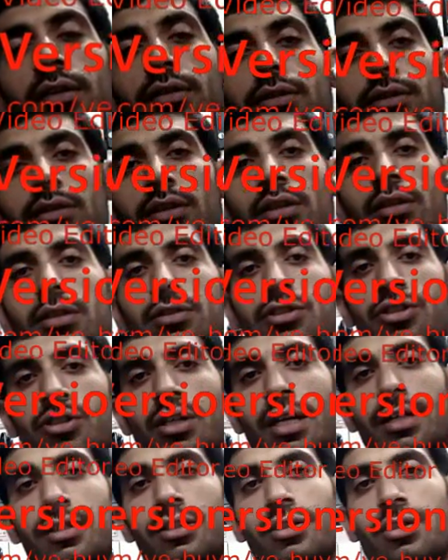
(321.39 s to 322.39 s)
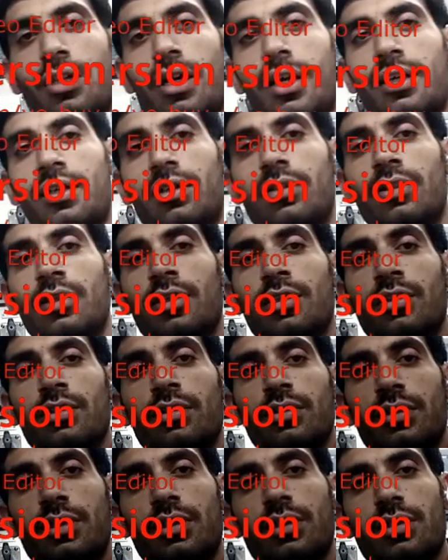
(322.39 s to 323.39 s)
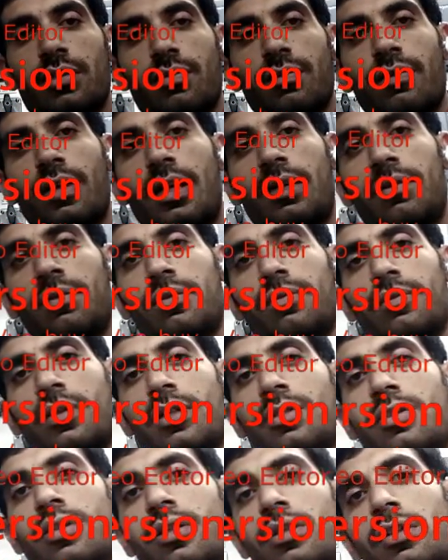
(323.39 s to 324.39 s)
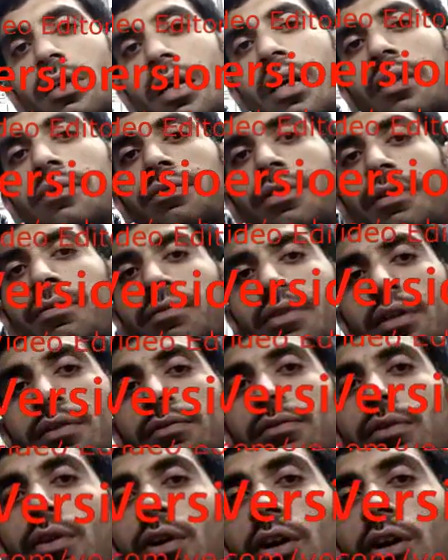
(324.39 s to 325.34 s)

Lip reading: and the secondary side is 115